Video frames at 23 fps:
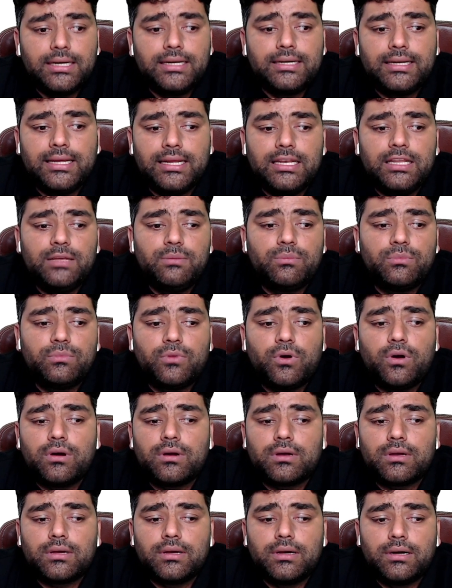daily
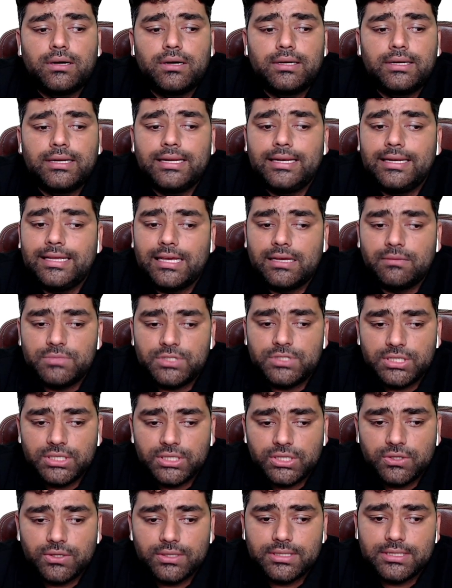
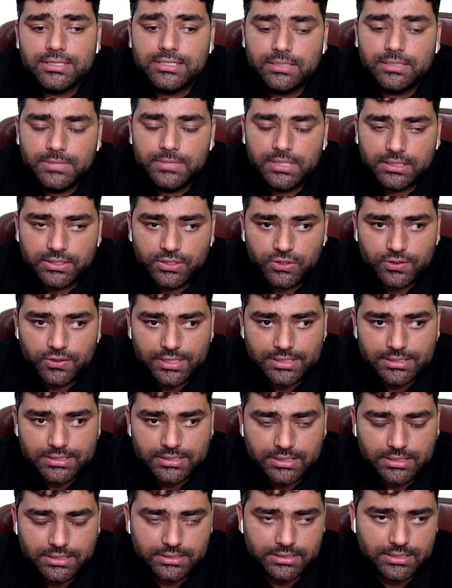MCQ, and the subjective test
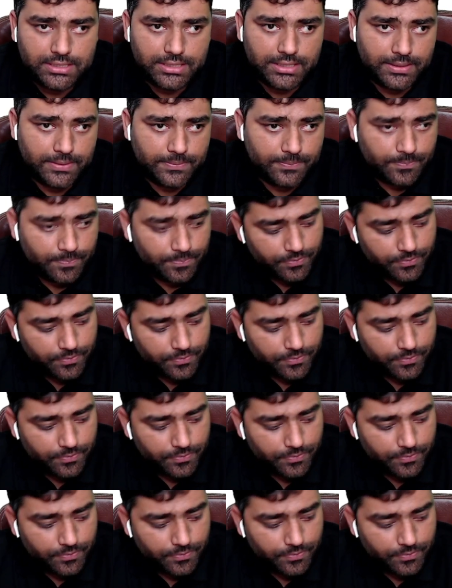series, right?